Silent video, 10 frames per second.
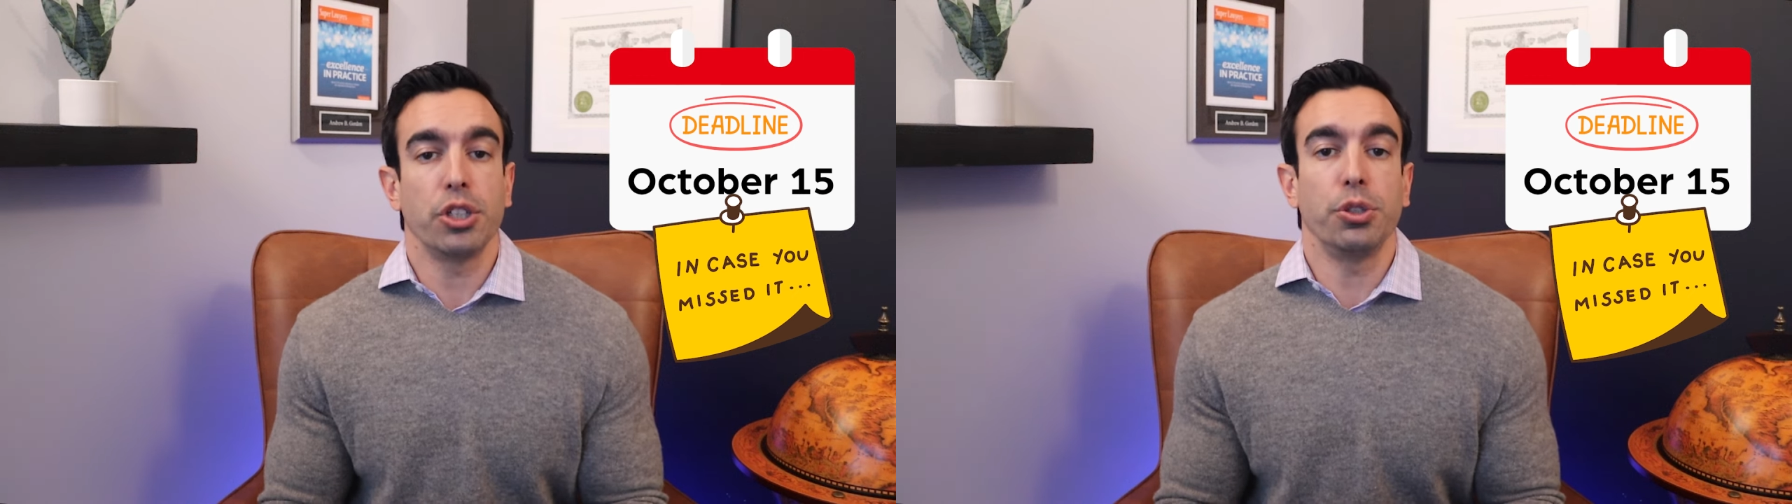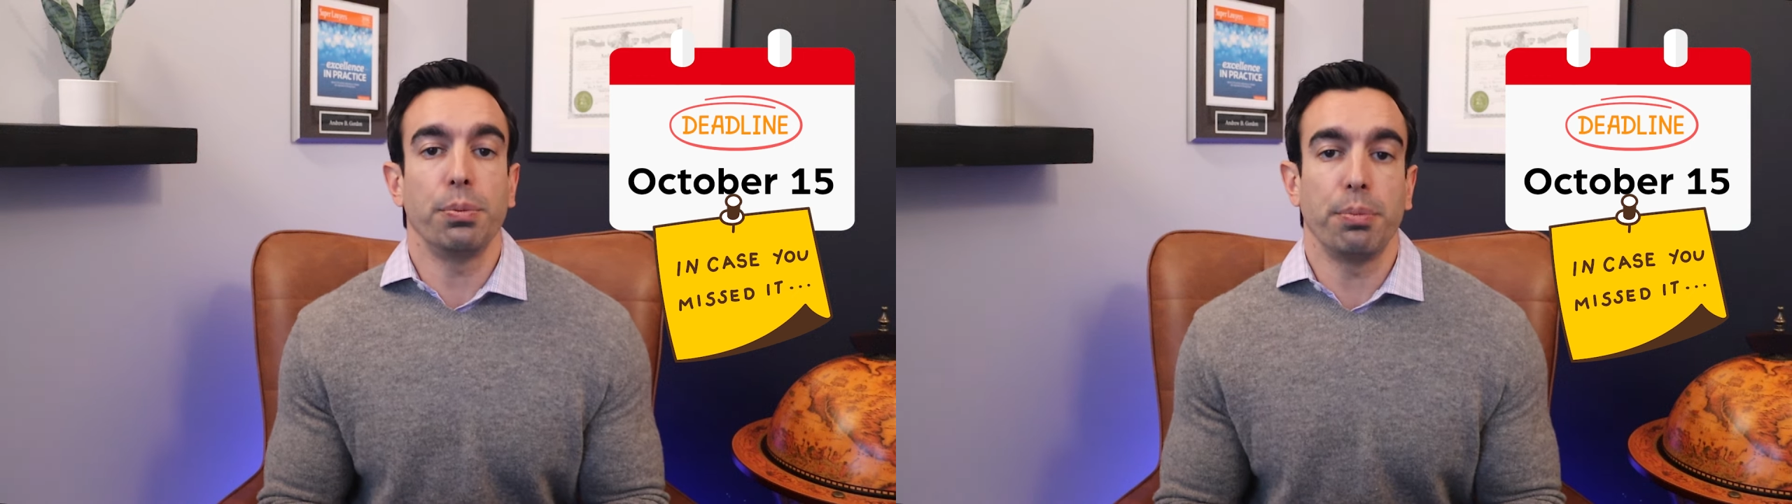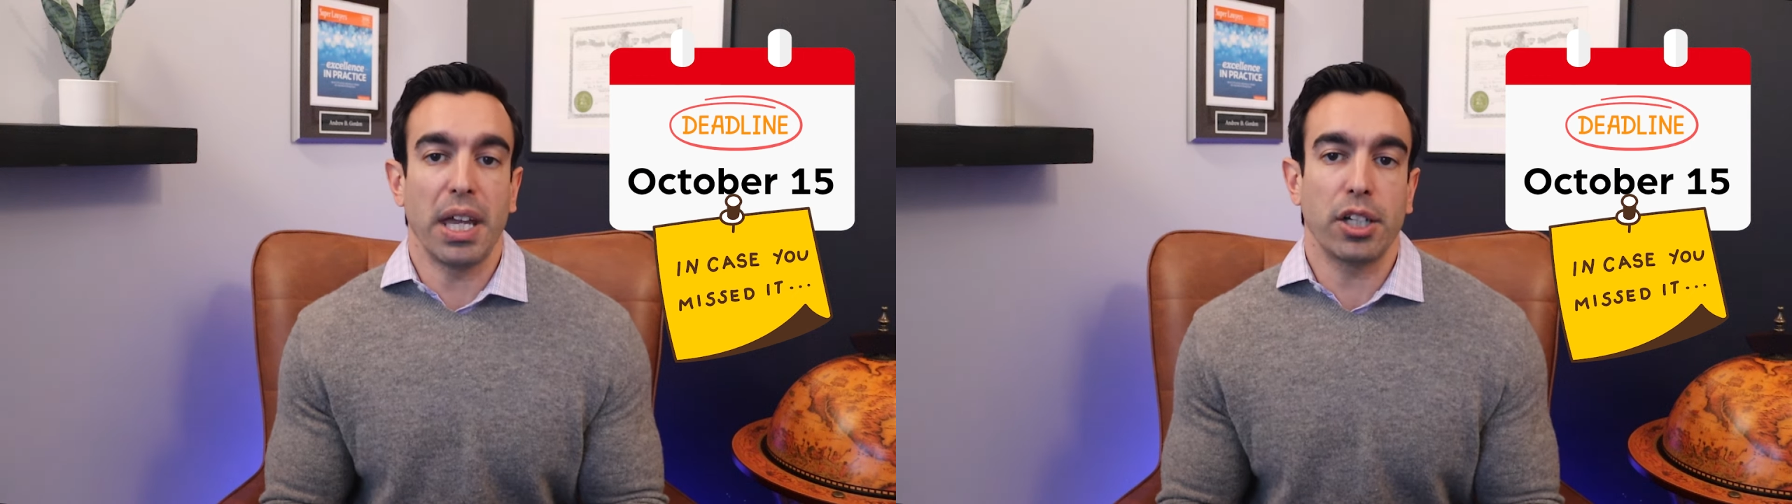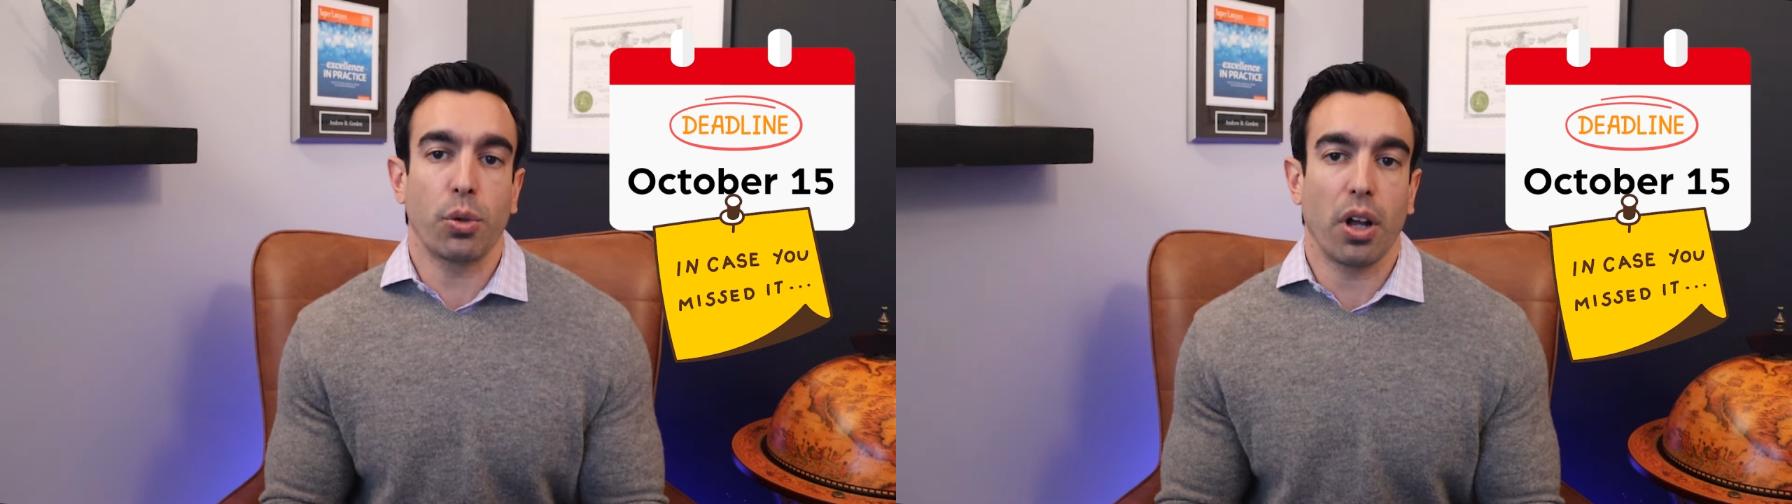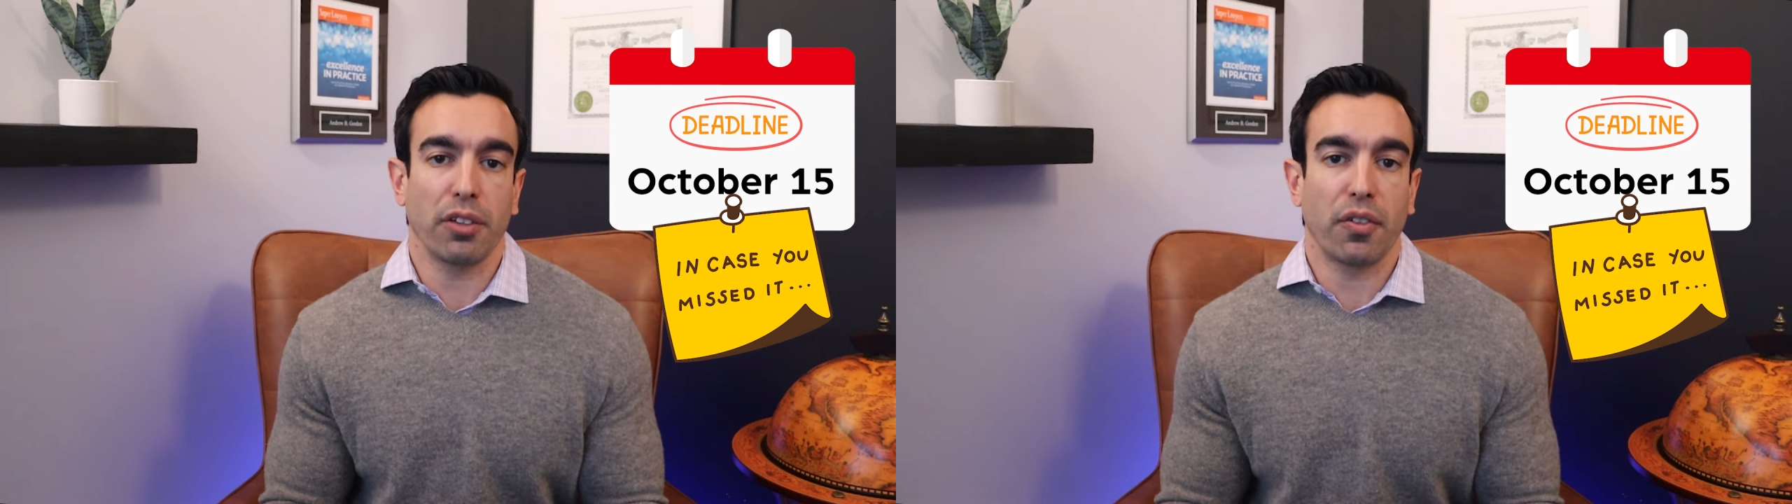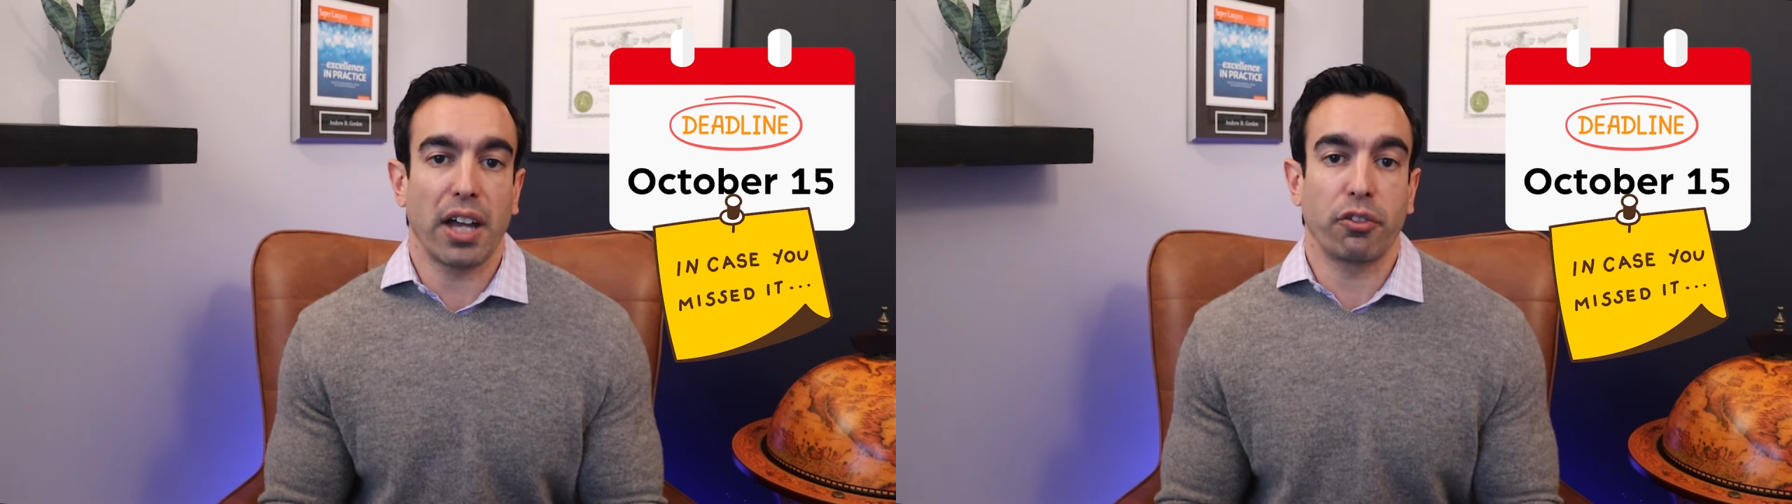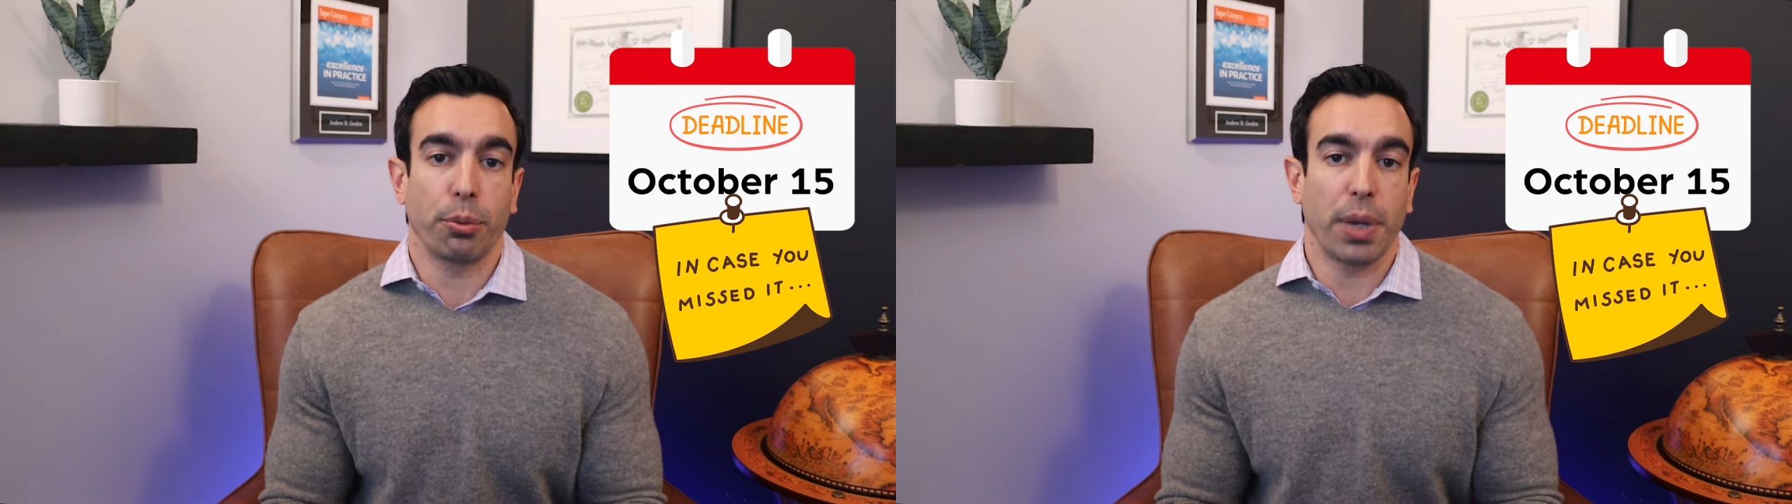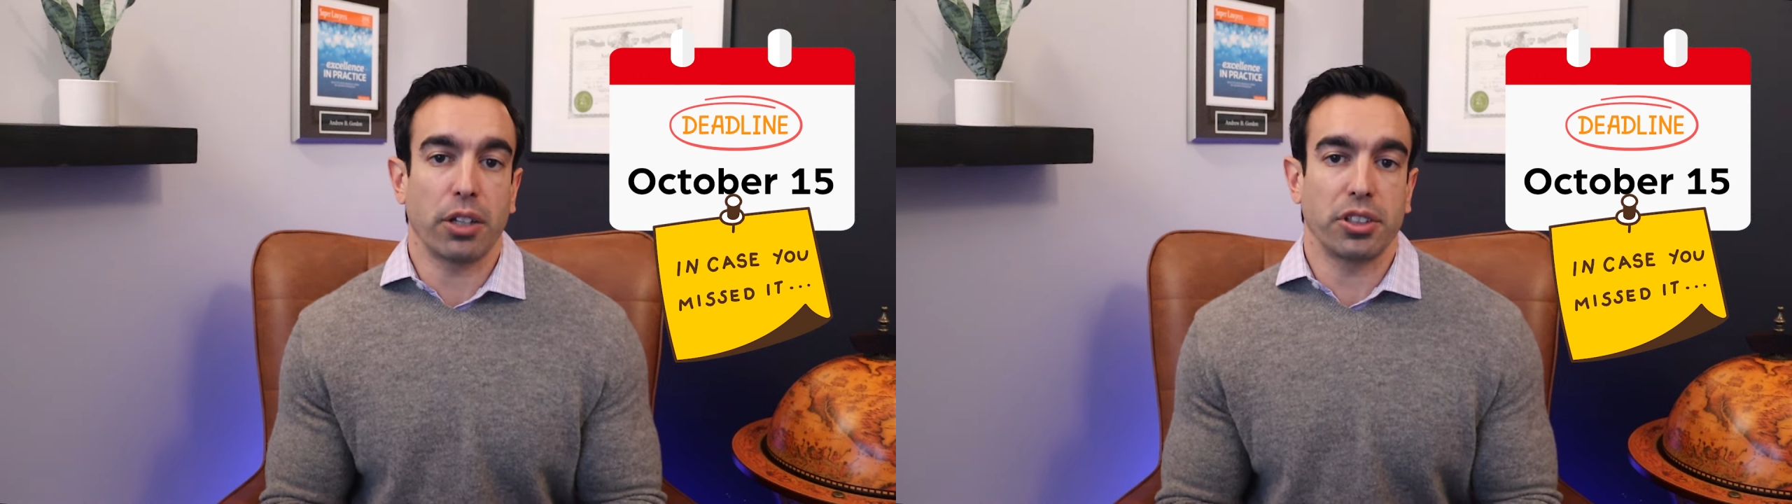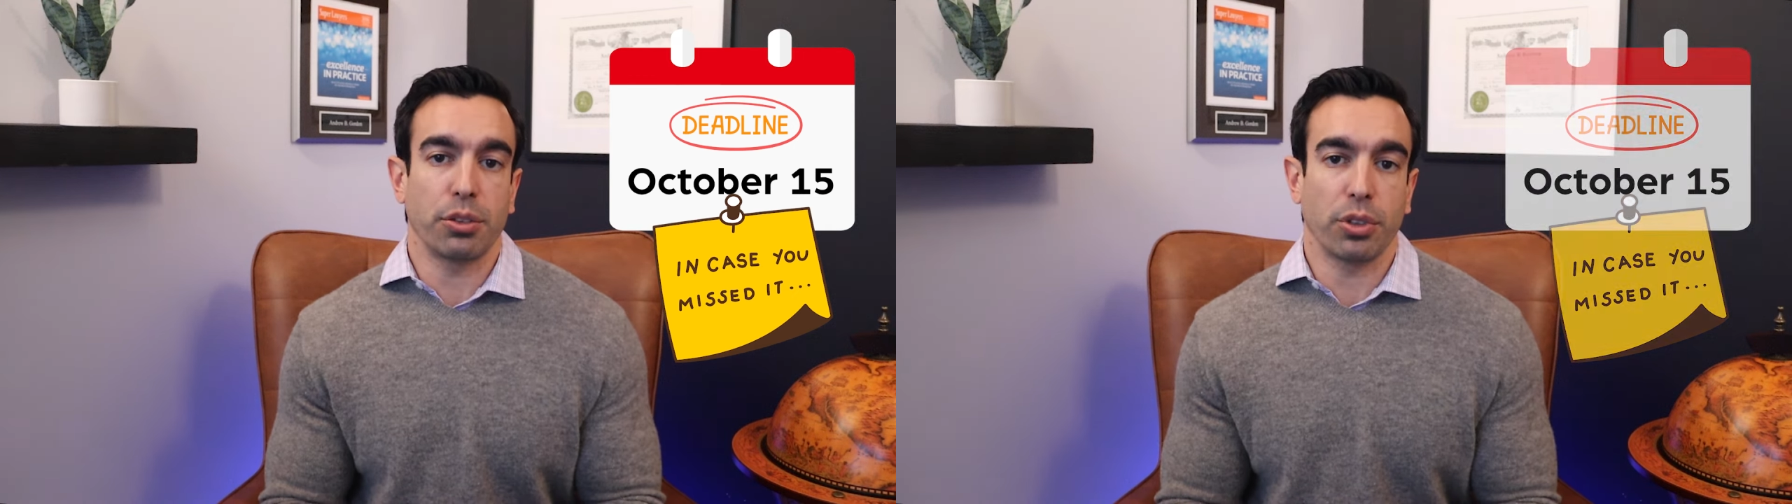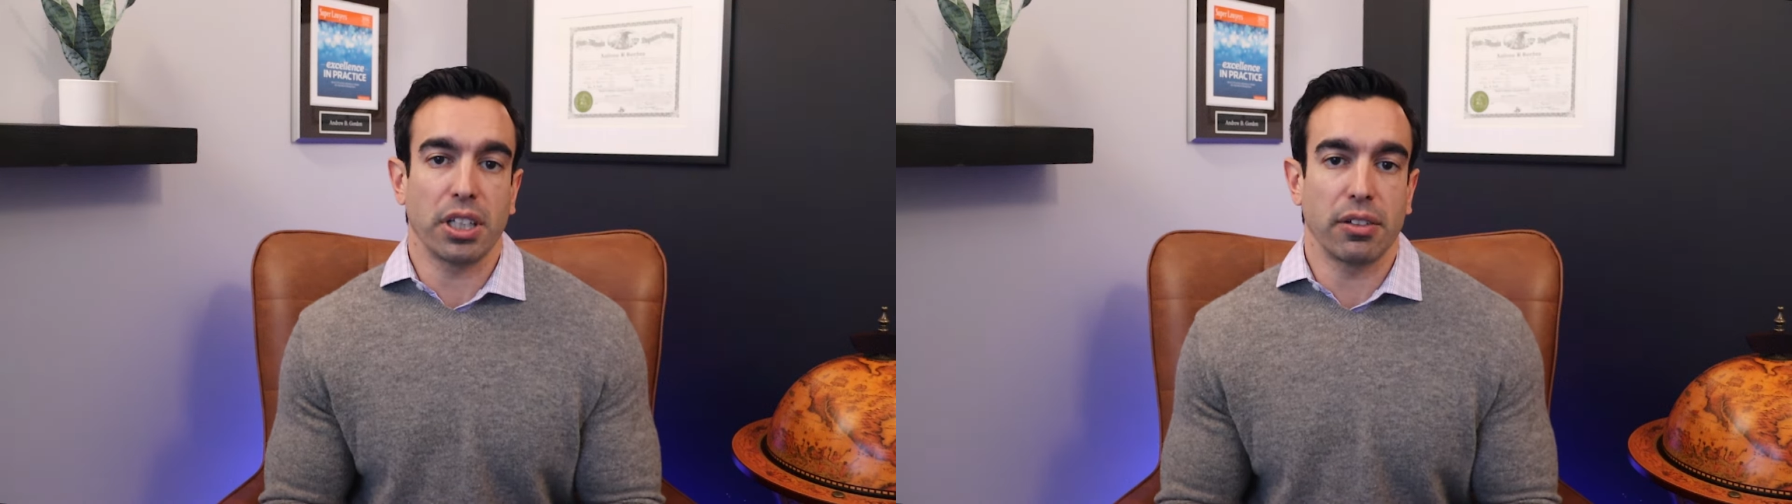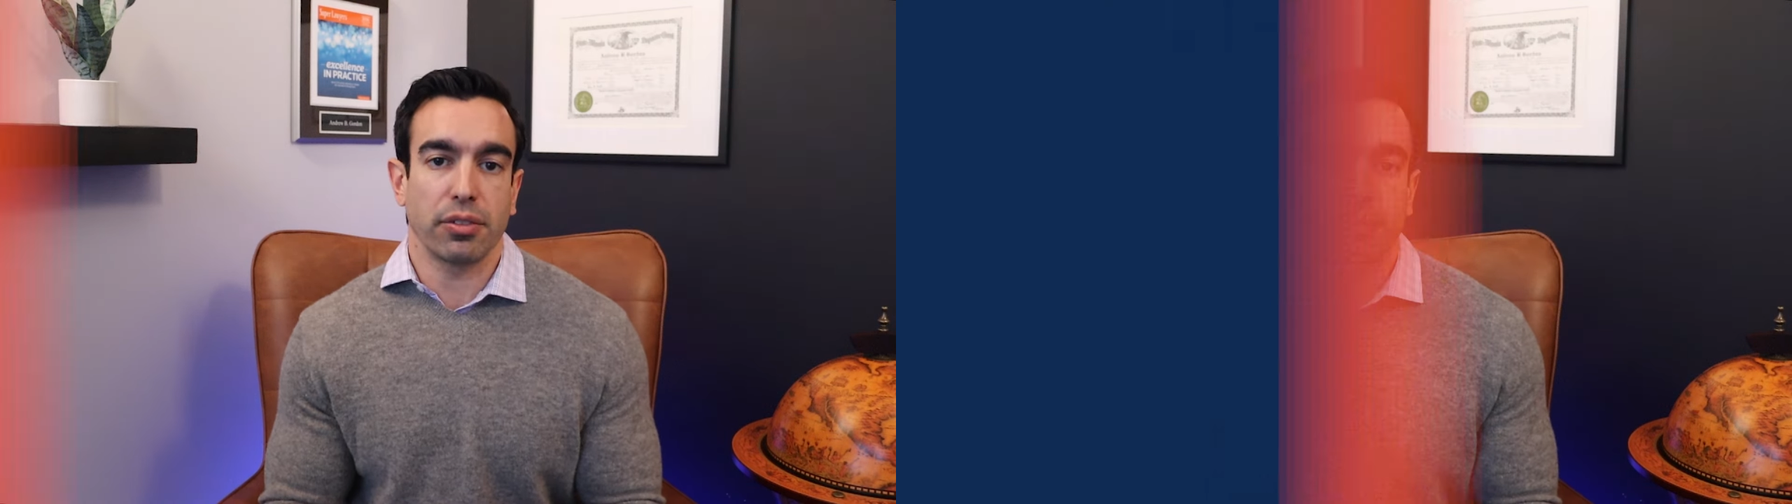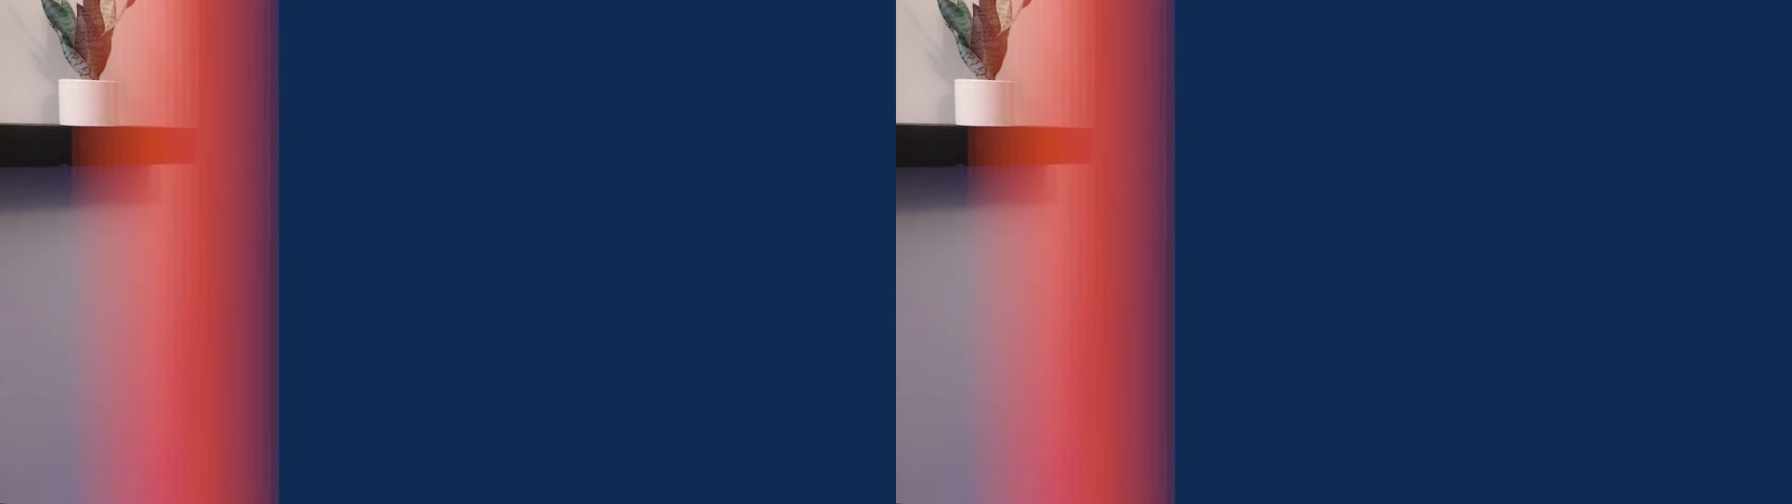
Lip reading: you may qualify for penalty relief.